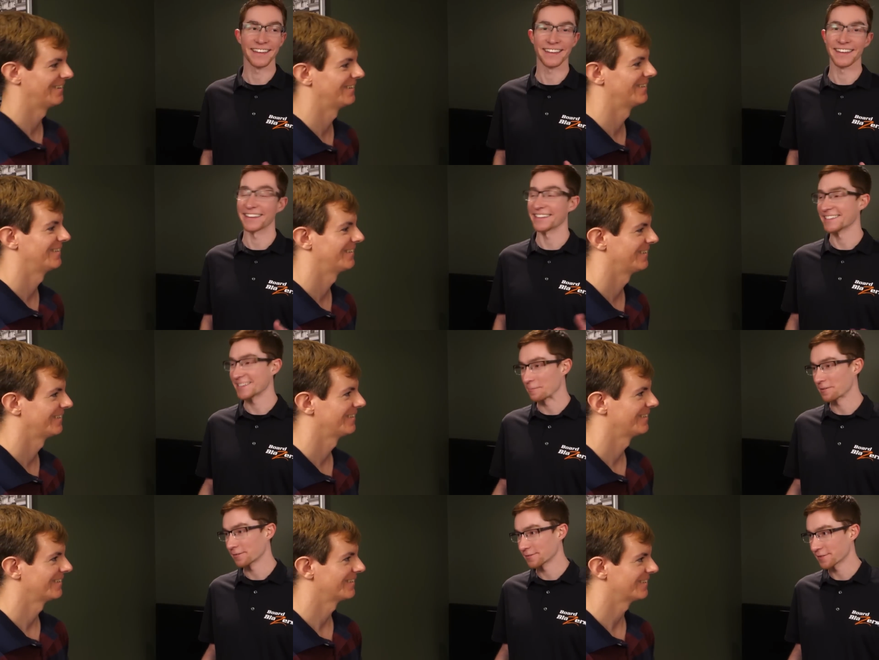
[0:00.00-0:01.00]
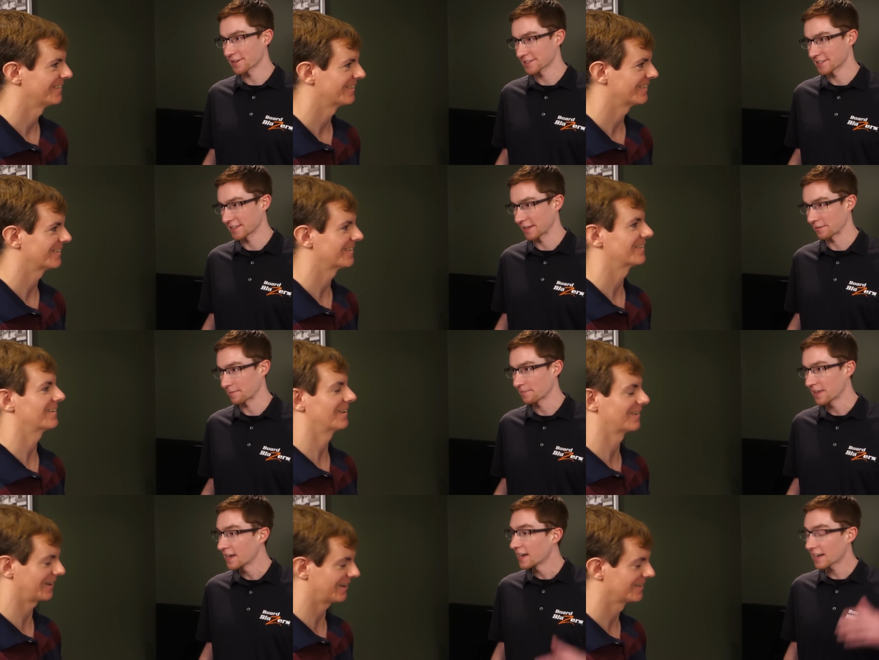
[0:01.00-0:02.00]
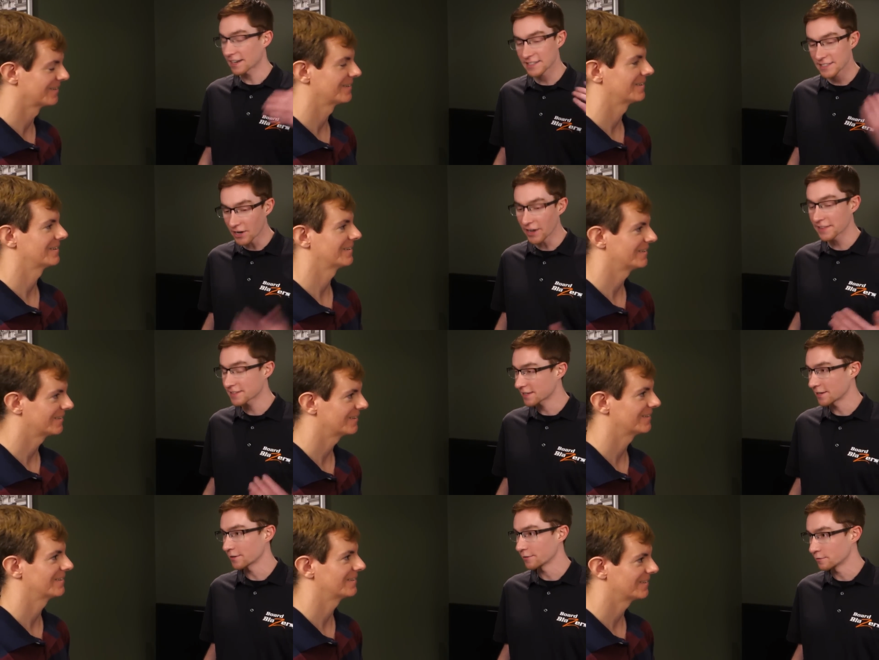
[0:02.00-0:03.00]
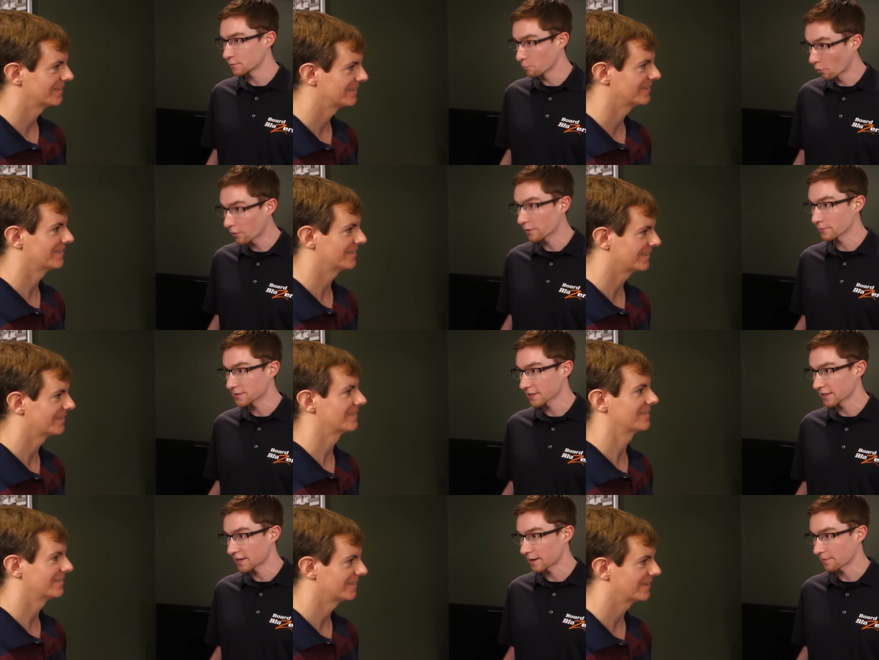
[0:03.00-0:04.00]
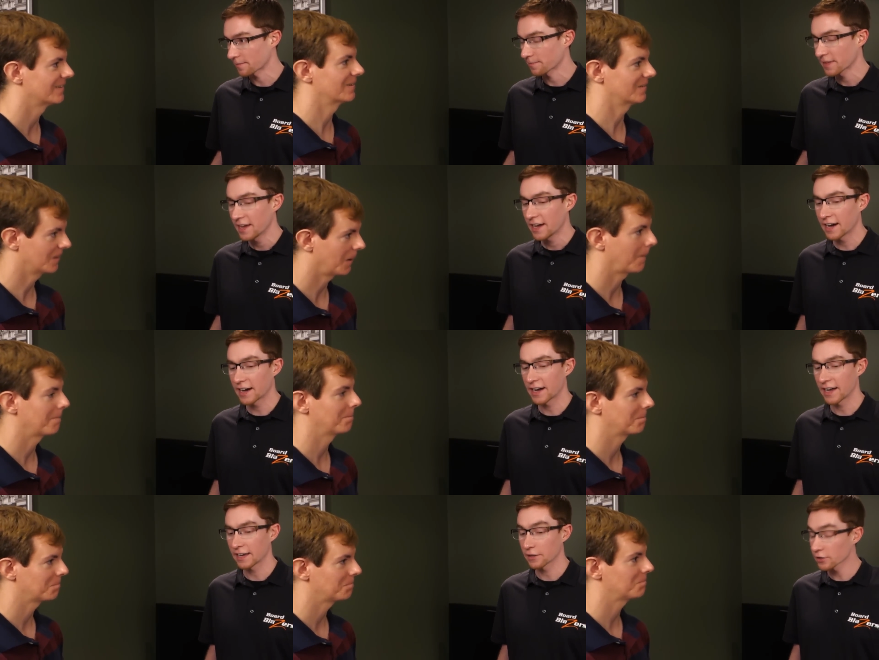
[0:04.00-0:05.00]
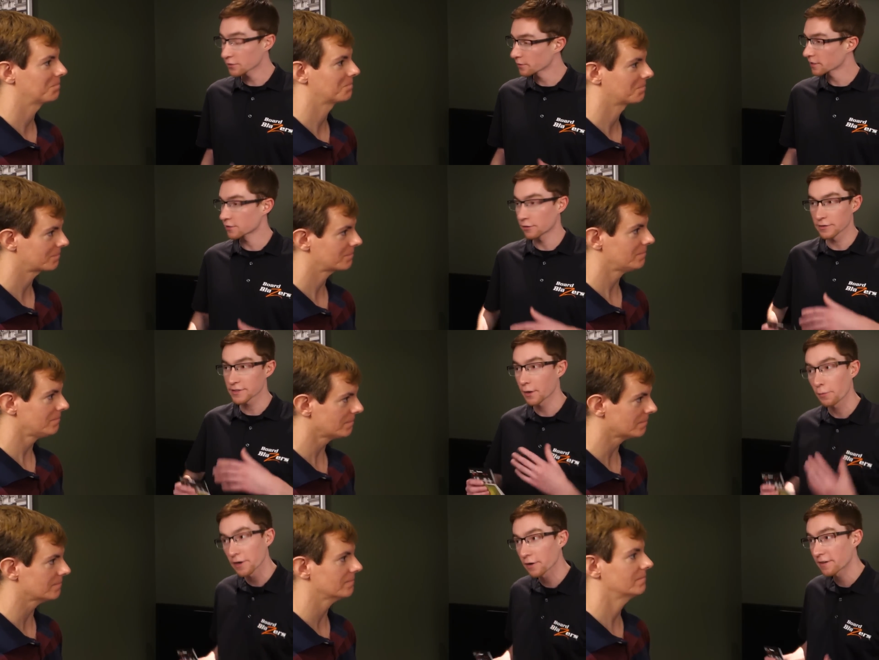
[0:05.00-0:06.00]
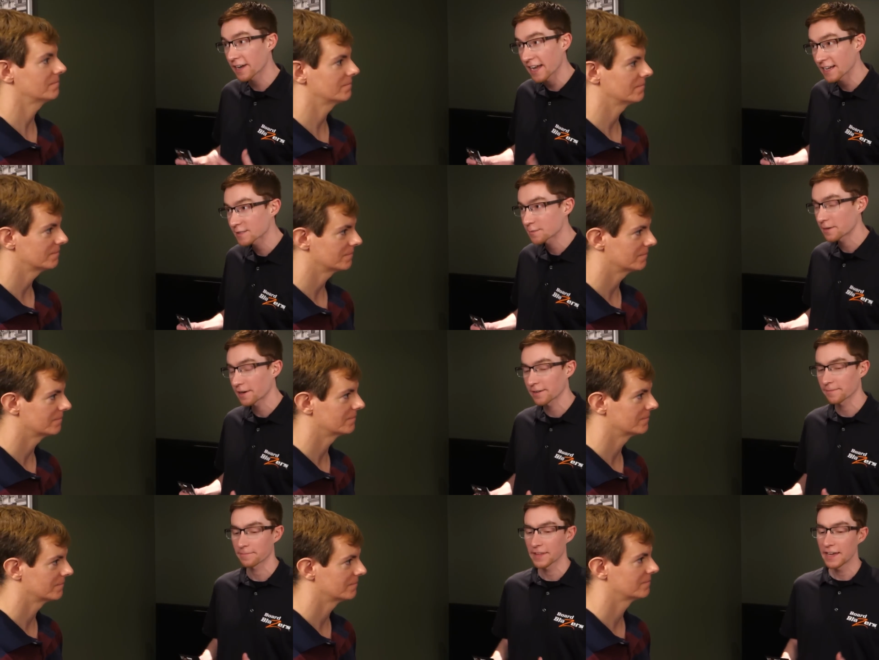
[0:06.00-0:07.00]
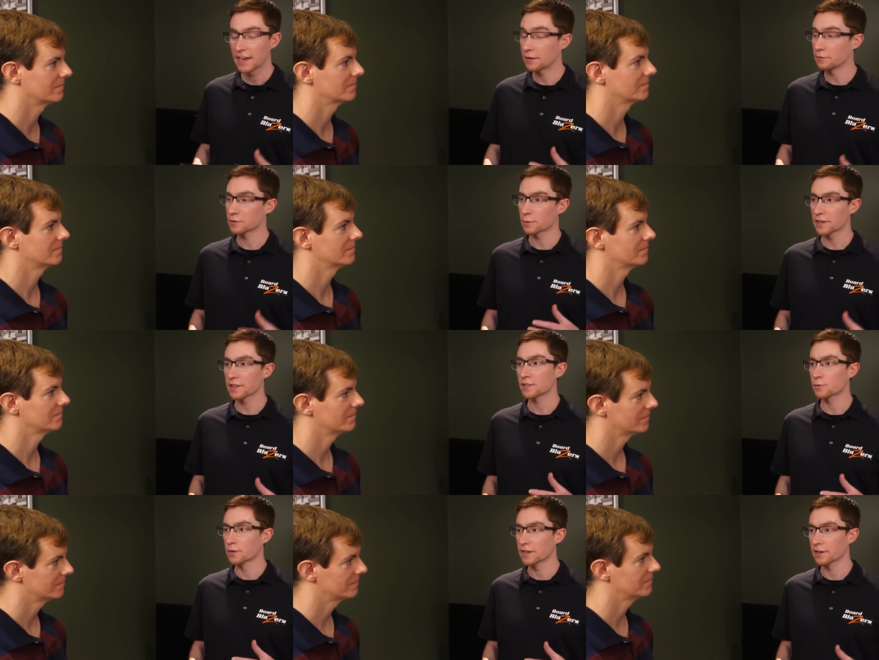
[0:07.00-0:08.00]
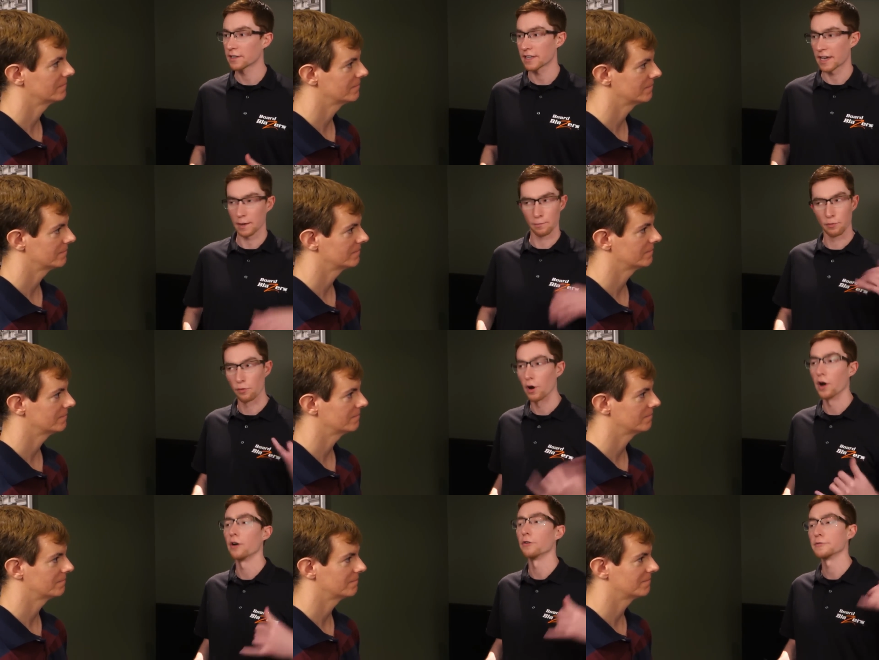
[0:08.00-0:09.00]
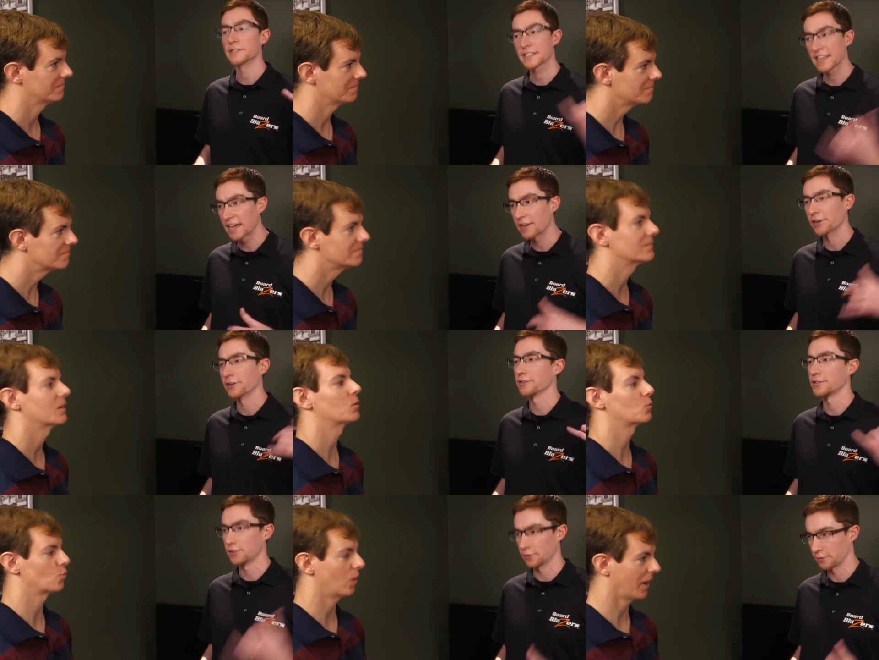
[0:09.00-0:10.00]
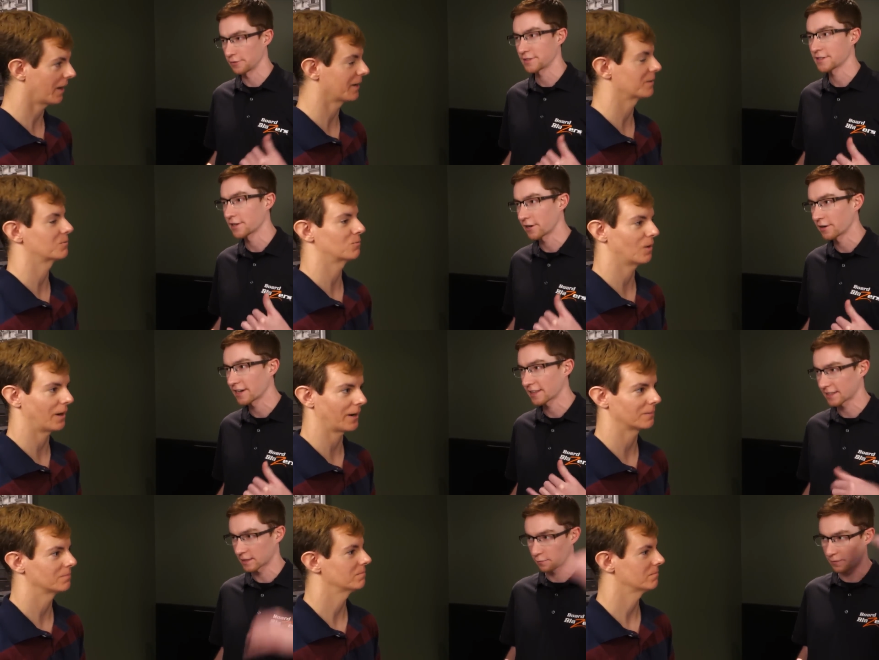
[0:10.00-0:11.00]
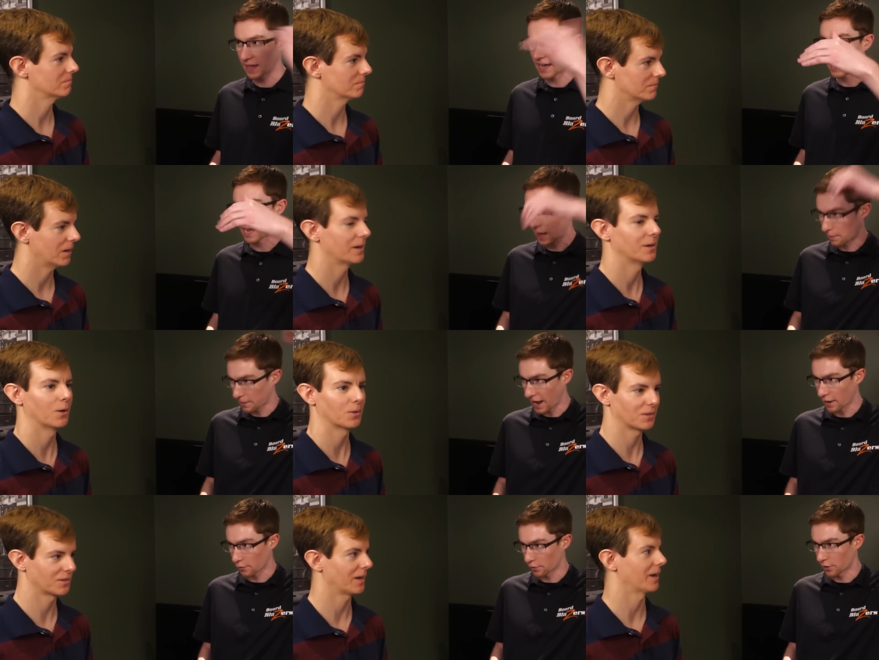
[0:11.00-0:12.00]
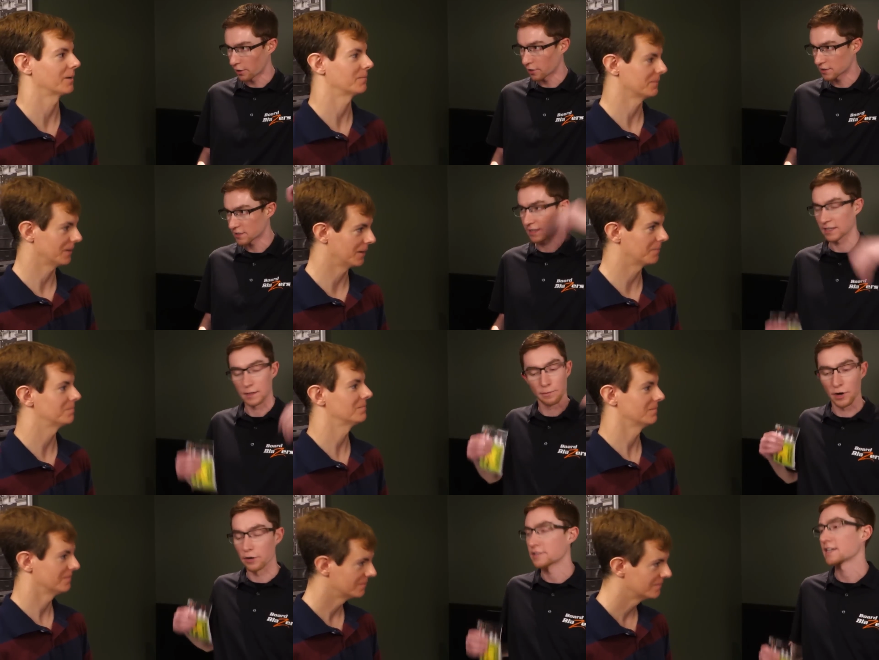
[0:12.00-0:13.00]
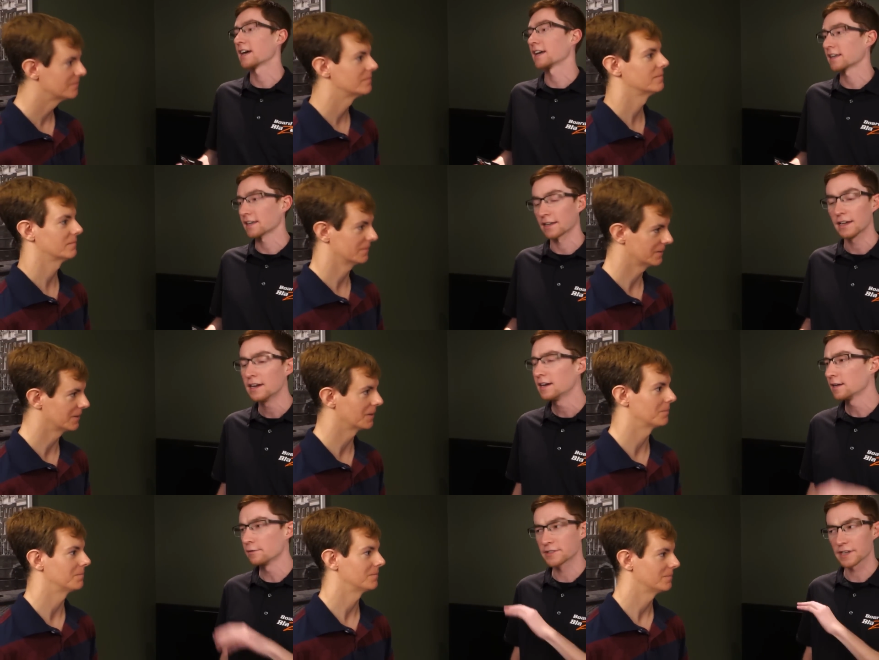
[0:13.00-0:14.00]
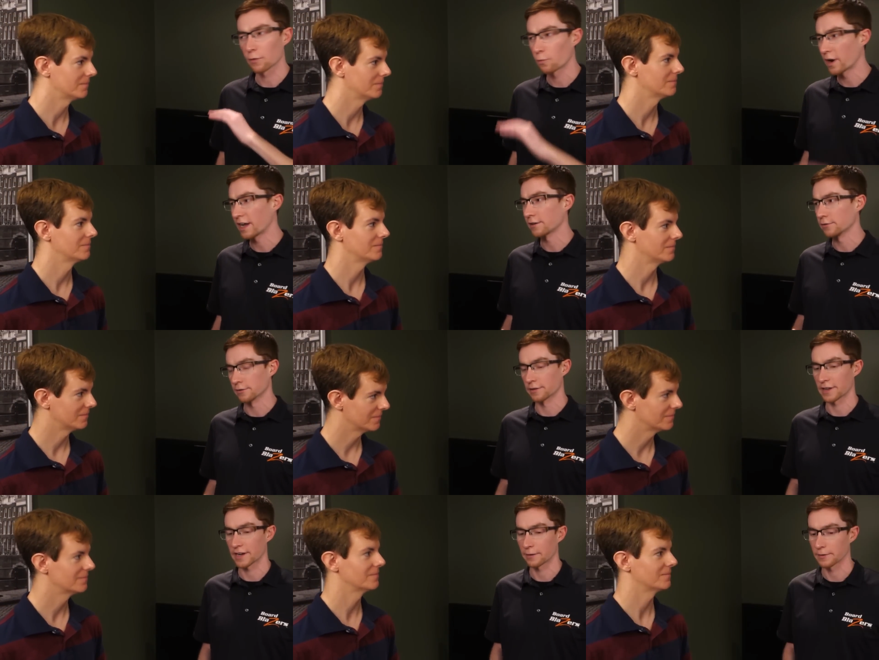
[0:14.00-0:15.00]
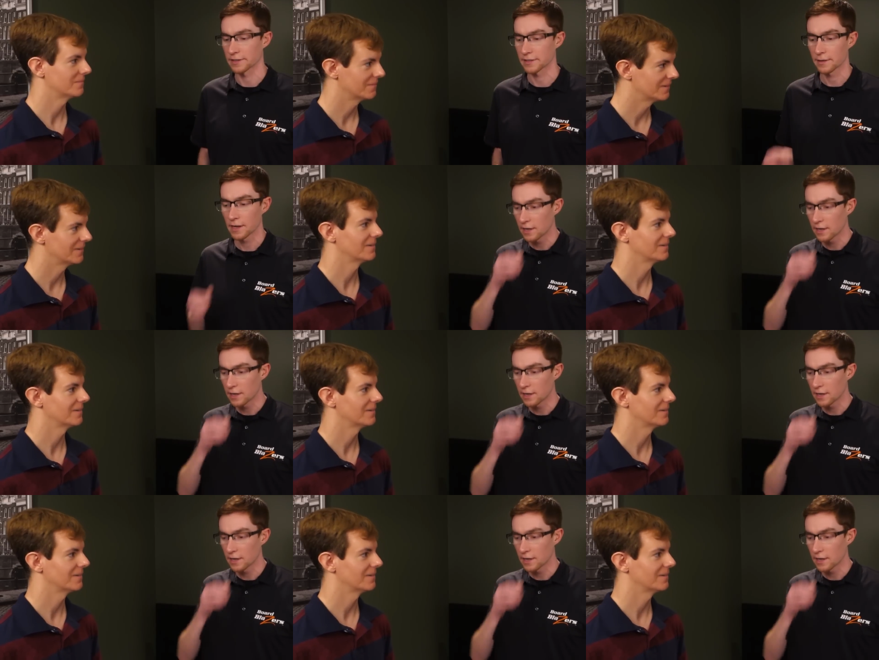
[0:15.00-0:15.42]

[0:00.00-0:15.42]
Speaker 1: in uh, December of 2011. Okay. And I saw this kid whose board was lit up, uh, and it looked really cool. So I went over and I asked him about it and he was one of these real like bro skater dudes. Right, you know, right. he had like the flat hat backwards yeah. and like the bro tank, and yep. he was like way cooler than I was.